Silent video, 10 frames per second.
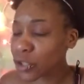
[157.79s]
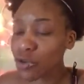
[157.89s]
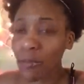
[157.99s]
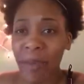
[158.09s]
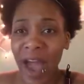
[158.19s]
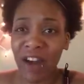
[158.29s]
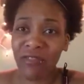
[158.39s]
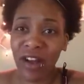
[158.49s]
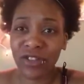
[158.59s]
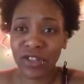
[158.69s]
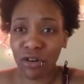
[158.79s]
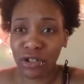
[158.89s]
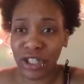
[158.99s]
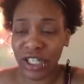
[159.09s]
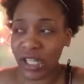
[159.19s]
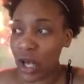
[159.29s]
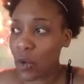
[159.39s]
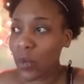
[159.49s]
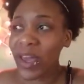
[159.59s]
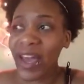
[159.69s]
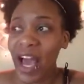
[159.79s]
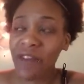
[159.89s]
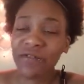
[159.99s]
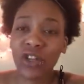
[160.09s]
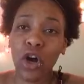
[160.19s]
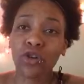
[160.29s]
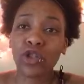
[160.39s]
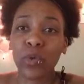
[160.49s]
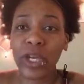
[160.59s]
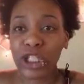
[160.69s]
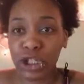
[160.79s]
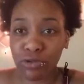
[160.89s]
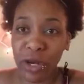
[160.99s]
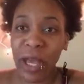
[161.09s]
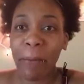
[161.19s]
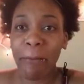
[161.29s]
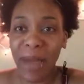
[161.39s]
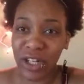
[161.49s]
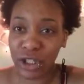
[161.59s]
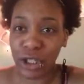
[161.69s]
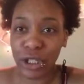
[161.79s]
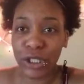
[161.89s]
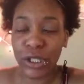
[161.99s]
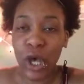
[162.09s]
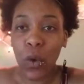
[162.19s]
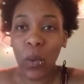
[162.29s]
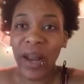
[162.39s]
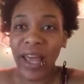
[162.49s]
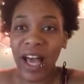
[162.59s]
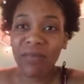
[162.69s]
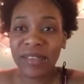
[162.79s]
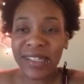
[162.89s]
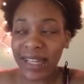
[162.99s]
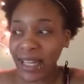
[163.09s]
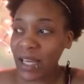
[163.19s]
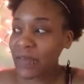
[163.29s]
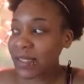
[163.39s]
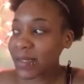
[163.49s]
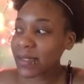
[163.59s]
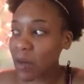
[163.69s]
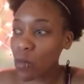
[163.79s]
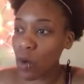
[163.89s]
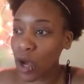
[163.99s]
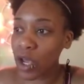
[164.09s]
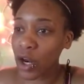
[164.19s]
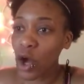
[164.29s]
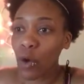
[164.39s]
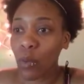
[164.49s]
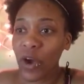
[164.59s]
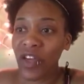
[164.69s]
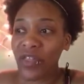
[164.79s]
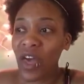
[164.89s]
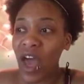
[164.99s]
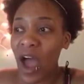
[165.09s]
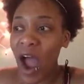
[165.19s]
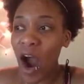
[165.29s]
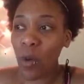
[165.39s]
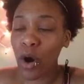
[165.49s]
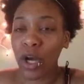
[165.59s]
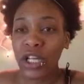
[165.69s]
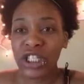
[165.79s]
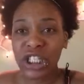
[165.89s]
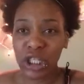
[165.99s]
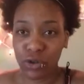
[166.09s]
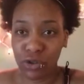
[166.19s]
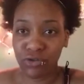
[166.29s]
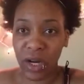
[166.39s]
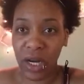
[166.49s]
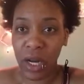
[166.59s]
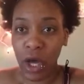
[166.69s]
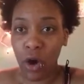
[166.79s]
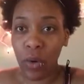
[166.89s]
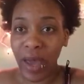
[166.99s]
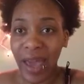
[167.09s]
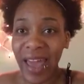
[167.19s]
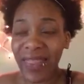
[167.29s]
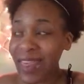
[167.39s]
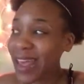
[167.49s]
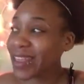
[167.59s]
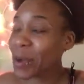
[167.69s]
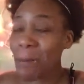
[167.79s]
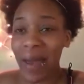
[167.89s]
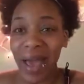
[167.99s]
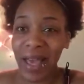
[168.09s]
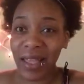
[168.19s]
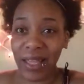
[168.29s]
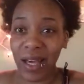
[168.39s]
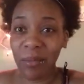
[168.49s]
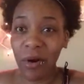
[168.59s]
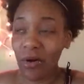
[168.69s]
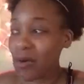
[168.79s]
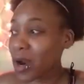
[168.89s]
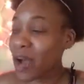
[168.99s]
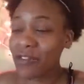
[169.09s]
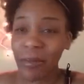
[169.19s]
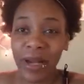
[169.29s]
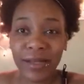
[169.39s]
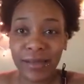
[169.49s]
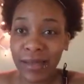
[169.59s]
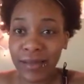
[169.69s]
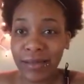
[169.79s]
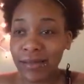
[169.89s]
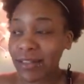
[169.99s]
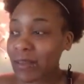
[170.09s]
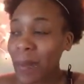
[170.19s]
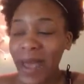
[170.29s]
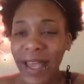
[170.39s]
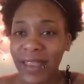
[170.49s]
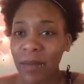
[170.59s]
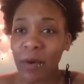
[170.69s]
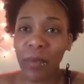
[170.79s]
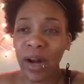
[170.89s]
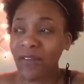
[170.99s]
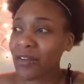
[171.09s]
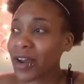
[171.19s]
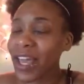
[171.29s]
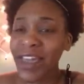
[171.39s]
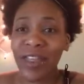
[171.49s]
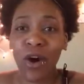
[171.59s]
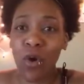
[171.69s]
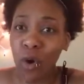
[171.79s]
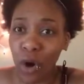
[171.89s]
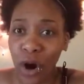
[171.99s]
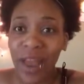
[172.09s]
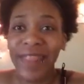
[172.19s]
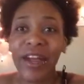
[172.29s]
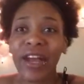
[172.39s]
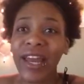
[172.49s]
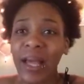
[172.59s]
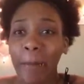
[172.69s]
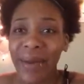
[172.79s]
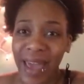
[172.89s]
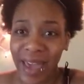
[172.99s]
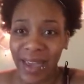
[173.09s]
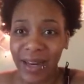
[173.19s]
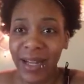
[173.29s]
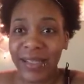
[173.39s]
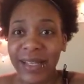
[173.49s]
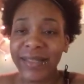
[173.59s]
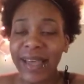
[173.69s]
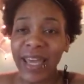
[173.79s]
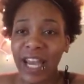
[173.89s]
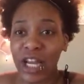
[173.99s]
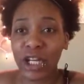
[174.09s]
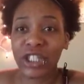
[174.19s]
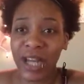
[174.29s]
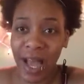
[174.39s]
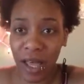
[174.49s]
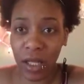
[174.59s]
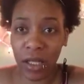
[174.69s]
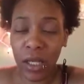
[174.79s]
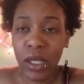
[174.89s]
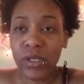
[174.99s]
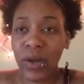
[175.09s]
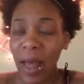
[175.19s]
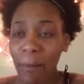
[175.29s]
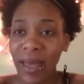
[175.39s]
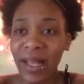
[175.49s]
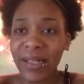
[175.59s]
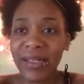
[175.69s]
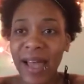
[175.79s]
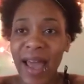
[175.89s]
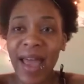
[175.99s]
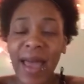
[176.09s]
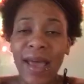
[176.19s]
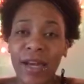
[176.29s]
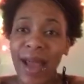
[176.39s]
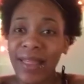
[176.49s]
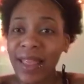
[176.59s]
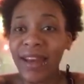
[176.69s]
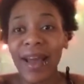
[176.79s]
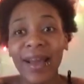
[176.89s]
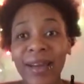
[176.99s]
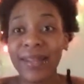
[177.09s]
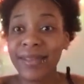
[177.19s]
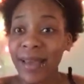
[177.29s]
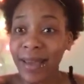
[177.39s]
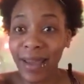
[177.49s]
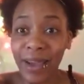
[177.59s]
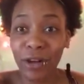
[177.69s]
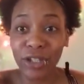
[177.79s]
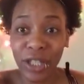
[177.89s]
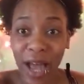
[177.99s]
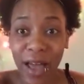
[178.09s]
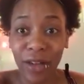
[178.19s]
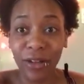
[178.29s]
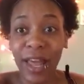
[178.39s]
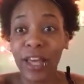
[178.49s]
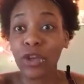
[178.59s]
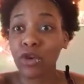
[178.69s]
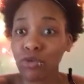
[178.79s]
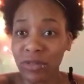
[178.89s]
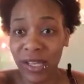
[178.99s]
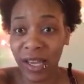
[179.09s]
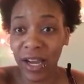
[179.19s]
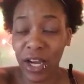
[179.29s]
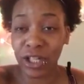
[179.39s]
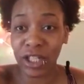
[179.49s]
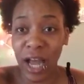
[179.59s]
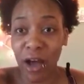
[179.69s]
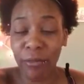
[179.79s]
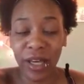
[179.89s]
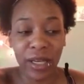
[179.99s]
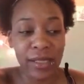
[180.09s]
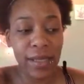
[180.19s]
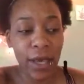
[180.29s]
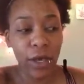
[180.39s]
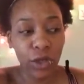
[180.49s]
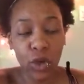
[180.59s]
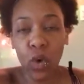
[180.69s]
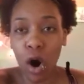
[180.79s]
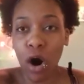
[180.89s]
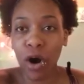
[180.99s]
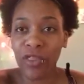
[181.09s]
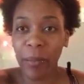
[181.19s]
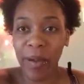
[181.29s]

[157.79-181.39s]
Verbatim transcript: do background searches. We have to go to extreme measures when it comes to leaving someone with our children. Okay, and then you're paying them, or government assistance is paying them or whatever, either or, they're getting paid to take care of your child. So that means that they're not going to take care of your child like you take care of your child, because you are the